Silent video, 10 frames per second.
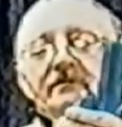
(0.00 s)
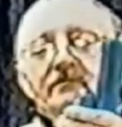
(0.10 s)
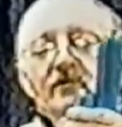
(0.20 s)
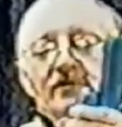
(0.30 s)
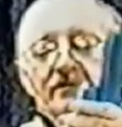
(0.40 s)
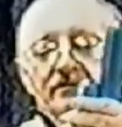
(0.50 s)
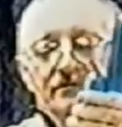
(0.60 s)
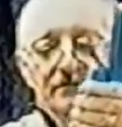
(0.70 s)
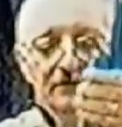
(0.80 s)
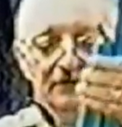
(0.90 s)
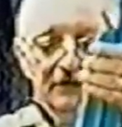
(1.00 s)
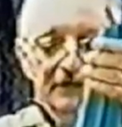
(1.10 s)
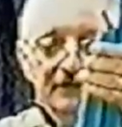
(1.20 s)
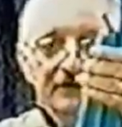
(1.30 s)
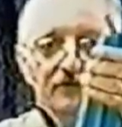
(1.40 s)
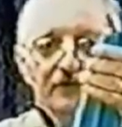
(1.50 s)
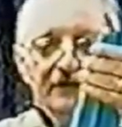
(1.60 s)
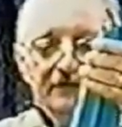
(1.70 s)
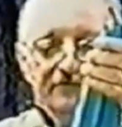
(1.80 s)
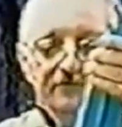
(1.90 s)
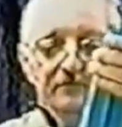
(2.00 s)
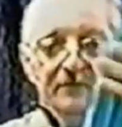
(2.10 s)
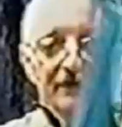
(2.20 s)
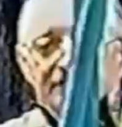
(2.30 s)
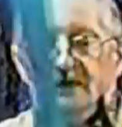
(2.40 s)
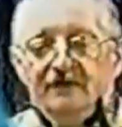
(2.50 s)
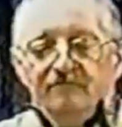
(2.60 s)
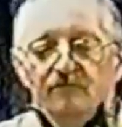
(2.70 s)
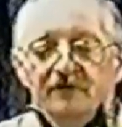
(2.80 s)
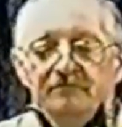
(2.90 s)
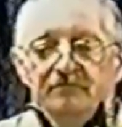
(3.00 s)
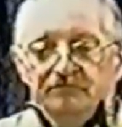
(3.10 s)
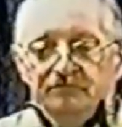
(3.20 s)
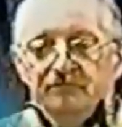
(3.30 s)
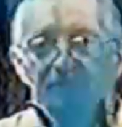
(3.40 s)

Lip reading: you know, once you've determined about 4 fingers on one.